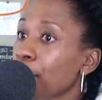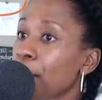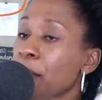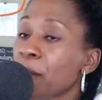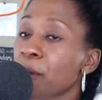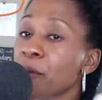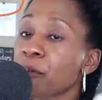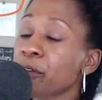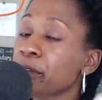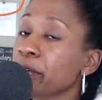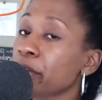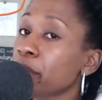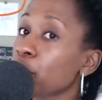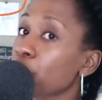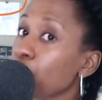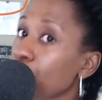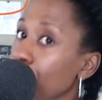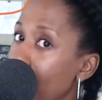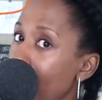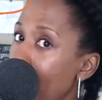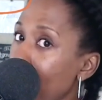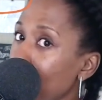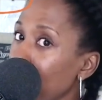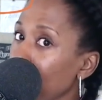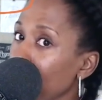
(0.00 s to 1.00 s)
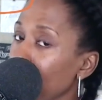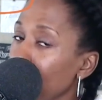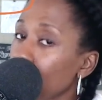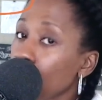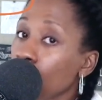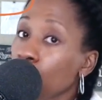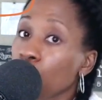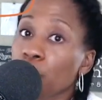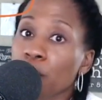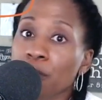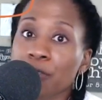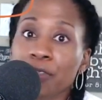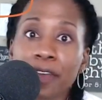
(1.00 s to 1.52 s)
make me feel like crap
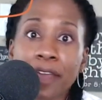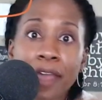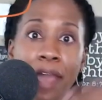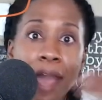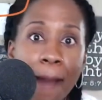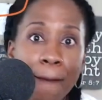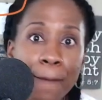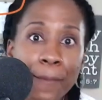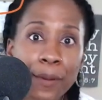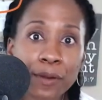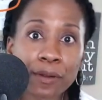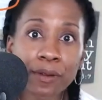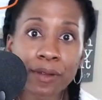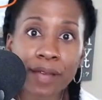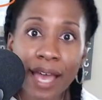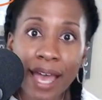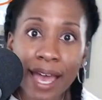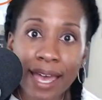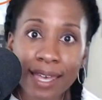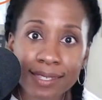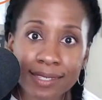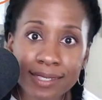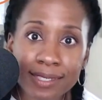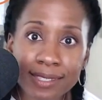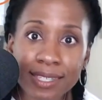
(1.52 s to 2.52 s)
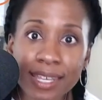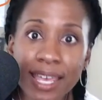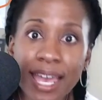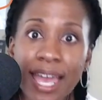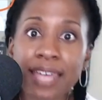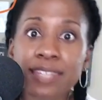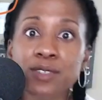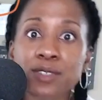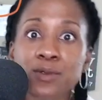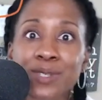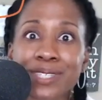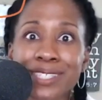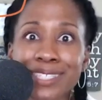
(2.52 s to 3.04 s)
with a capital S
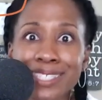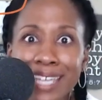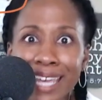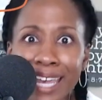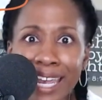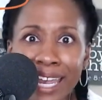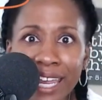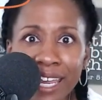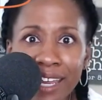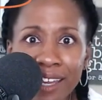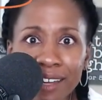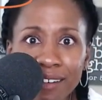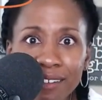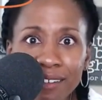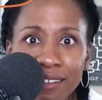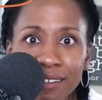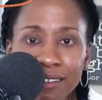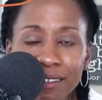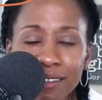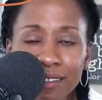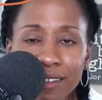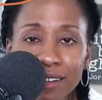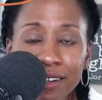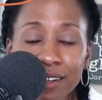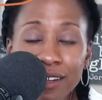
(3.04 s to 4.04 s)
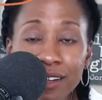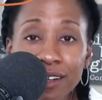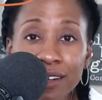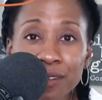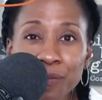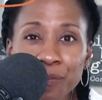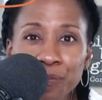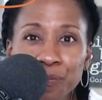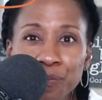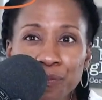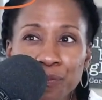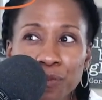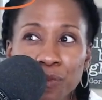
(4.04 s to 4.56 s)
ends with T
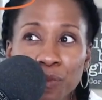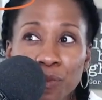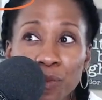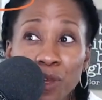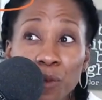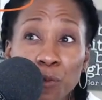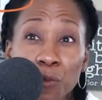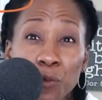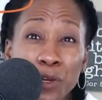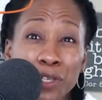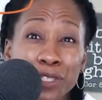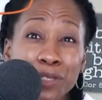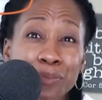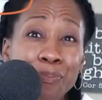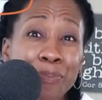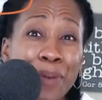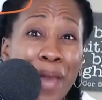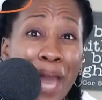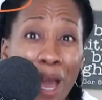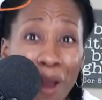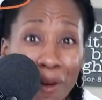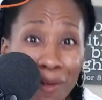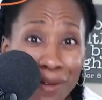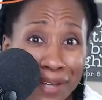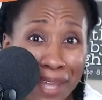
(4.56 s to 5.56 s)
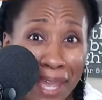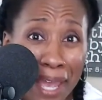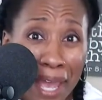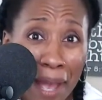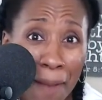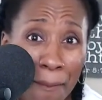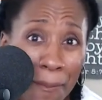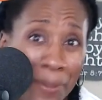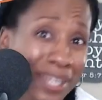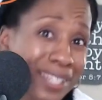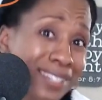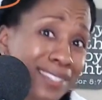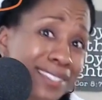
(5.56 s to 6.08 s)
was bound to
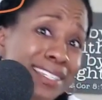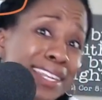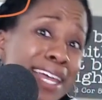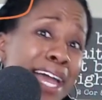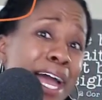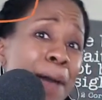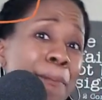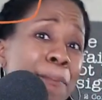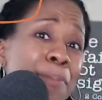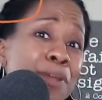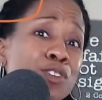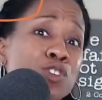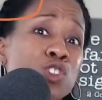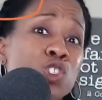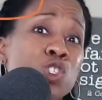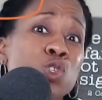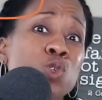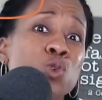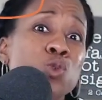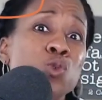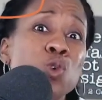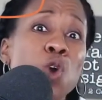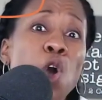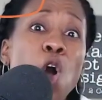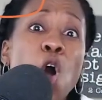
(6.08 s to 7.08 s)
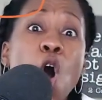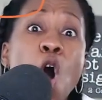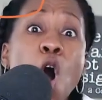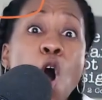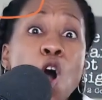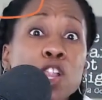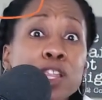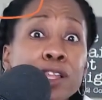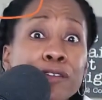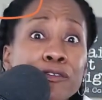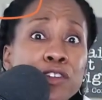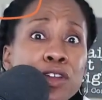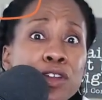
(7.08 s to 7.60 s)
happen, It happened to
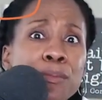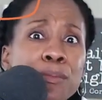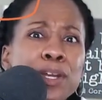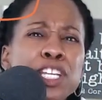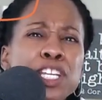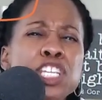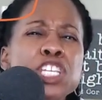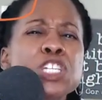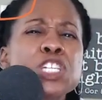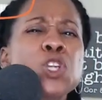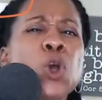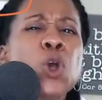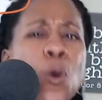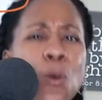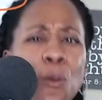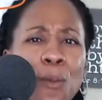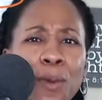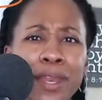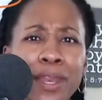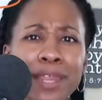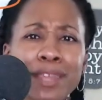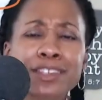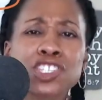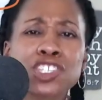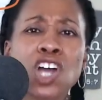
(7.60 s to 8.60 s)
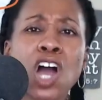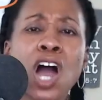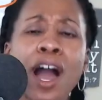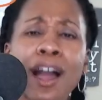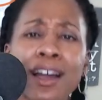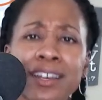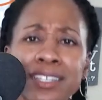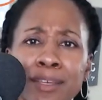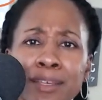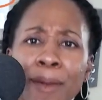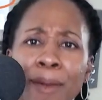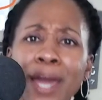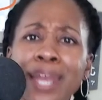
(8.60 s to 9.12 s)
all of you, but nobody
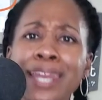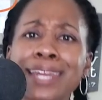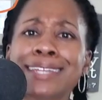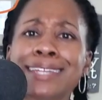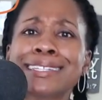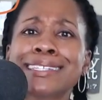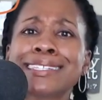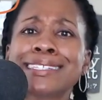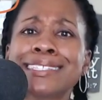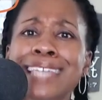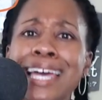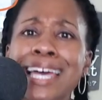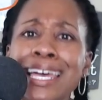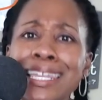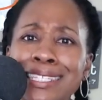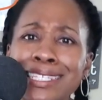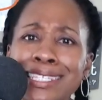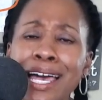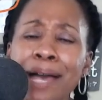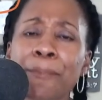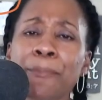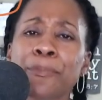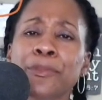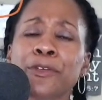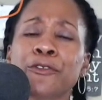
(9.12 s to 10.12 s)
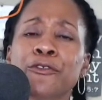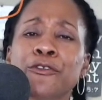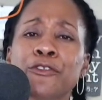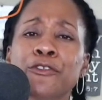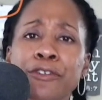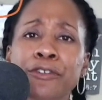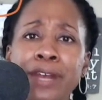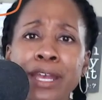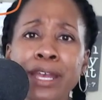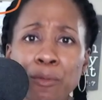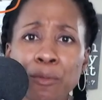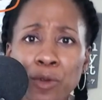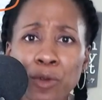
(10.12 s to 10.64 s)
talks about it and sets up the
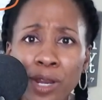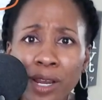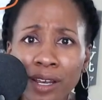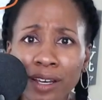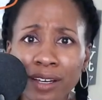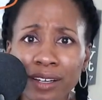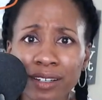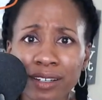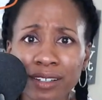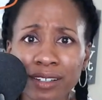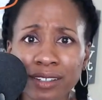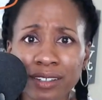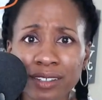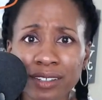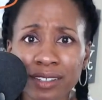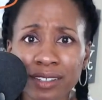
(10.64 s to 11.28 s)
framework?